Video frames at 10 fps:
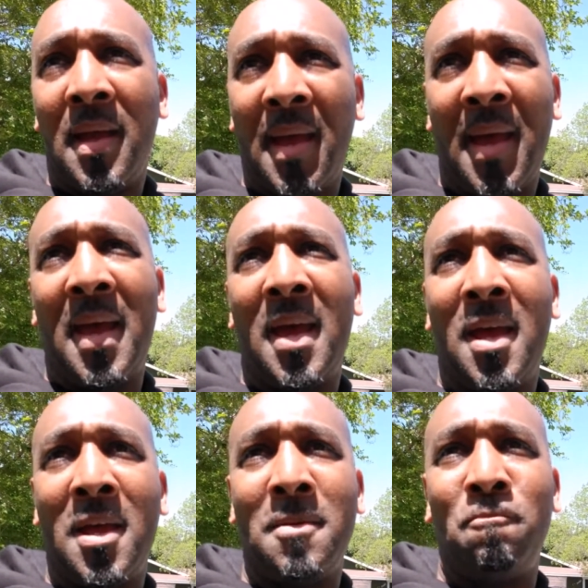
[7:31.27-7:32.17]

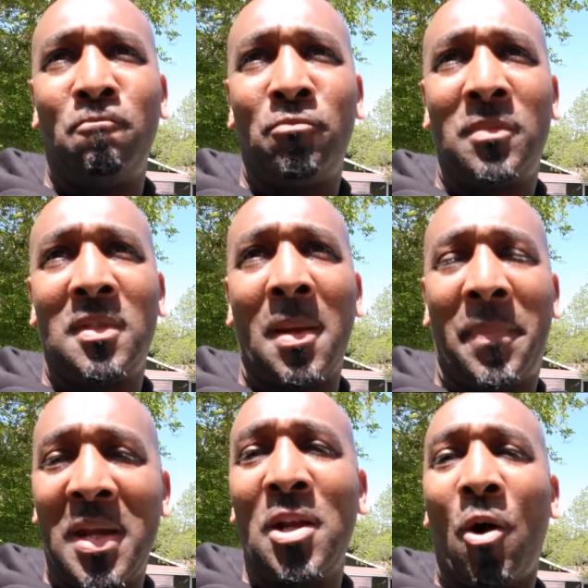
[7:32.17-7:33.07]
And
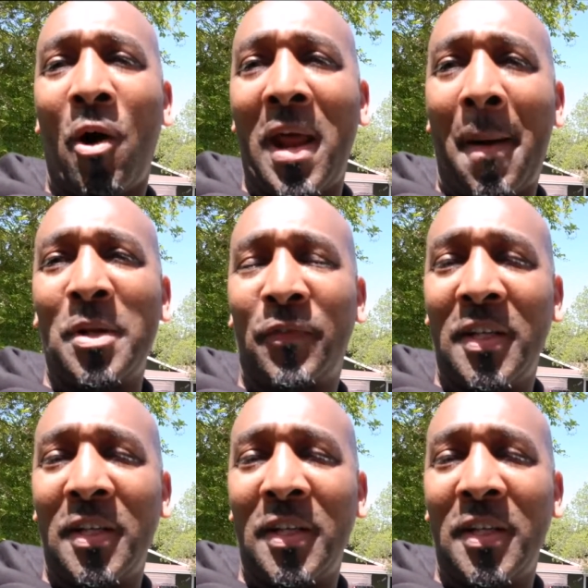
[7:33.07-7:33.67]
depending on how much